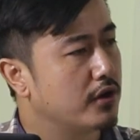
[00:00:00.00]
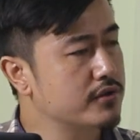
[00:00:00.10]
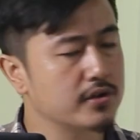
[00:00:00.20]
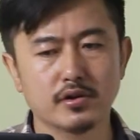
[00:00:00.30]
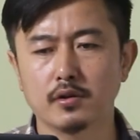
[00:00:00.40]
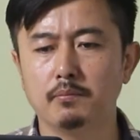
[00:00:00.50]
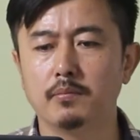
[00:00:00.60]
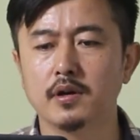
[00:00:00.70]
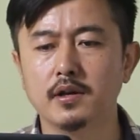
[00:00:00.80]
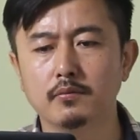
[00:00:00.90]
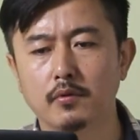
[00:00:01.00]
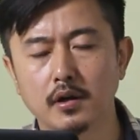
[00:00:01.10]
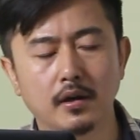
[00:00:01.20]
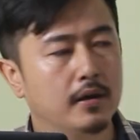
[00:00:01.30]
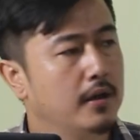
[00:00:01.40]
construction of Berlin
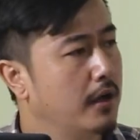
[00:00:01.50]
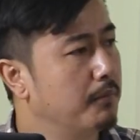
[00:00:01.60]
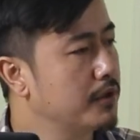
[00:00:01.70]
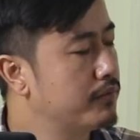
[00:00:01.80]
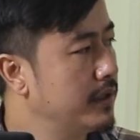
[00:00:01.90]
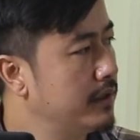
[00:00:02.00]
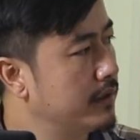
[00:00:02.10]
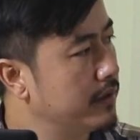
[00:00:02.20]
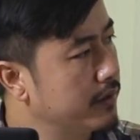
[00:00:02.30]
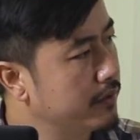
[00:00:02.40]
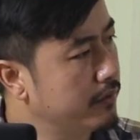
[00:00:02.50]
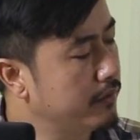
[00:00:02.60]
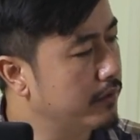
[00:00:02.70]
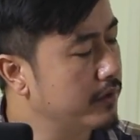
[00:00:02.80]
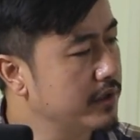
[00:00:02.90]
Wall between,
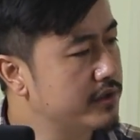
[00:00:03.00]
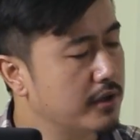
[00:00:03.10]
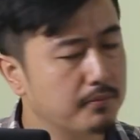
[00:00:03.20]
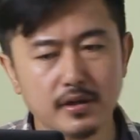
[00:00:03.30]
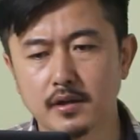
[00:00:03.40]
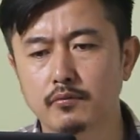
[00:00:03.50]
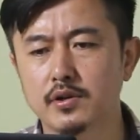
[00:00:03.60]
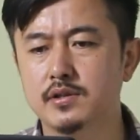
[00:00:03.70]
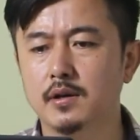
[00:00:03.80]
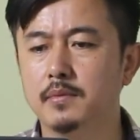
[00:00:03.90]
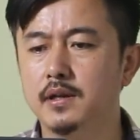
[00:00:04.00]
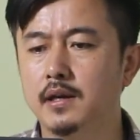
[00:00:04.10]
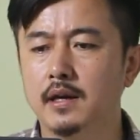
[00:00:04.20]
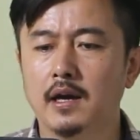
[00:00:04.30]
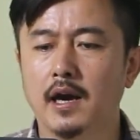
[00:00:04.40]
East Germany and West
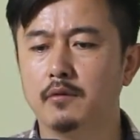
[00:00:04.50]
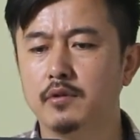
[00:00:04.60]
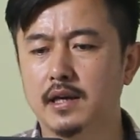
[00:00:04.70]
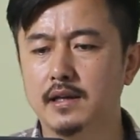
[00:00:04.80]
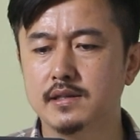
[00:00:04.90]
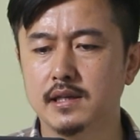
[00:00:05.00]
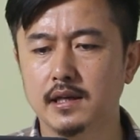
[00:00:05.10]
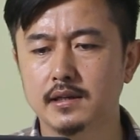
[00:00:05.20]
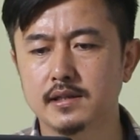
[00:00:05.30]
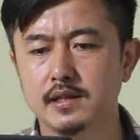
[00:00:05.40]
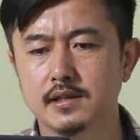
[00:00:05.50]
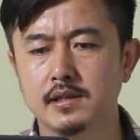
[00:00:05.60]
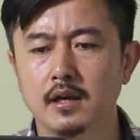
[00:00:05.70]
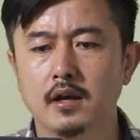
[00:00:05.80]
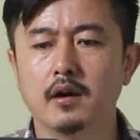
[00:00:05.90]
Germany, and we can say this
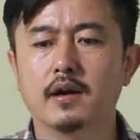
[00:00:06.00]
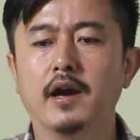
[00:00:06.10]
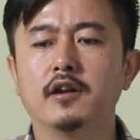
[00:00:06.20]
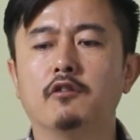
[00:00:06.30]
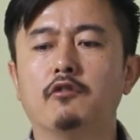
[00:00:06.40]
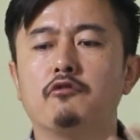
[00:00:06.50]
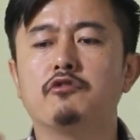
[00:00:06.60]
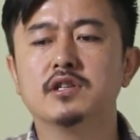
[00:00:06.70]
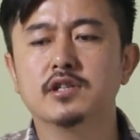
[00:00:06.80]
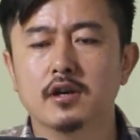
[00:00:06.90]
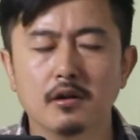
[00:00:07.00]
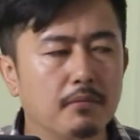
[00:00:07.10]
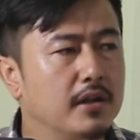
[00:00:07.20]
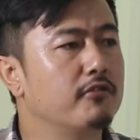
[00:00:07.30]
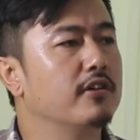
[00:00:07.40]
is a kind of a physical
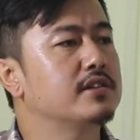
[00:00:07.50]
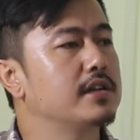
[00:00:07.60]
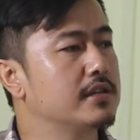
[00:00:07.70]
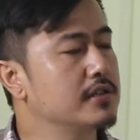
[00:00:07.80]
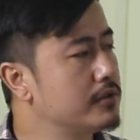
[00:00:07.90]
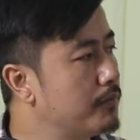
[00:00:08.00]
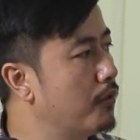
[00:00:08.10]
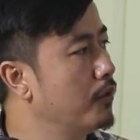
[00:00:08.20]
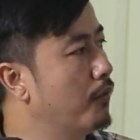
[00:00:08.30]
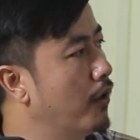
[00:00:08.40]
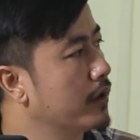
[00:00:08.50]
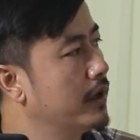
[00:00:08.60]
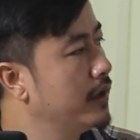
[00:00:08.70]
manifestations of Cold War.